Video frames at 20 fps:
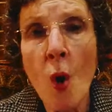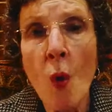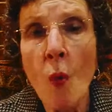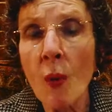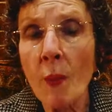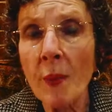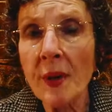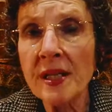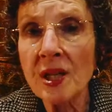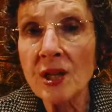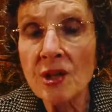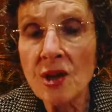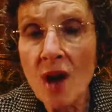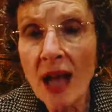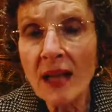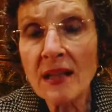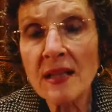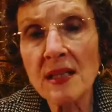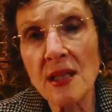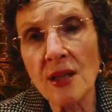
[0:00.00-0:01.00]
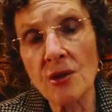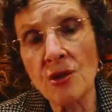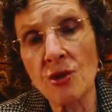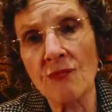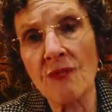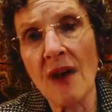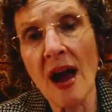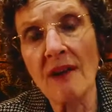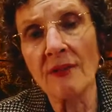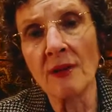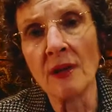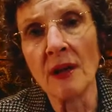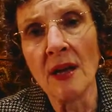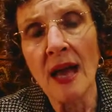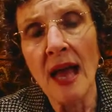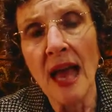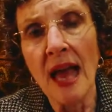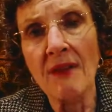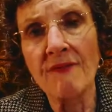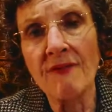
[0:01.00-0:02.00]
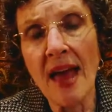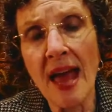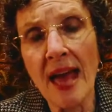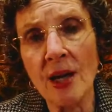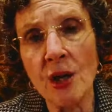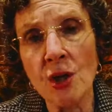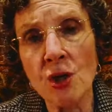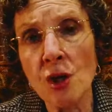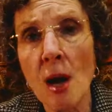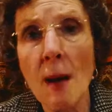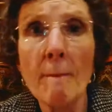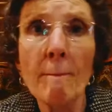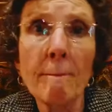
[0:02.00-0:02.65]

where we did not see a survival advantage,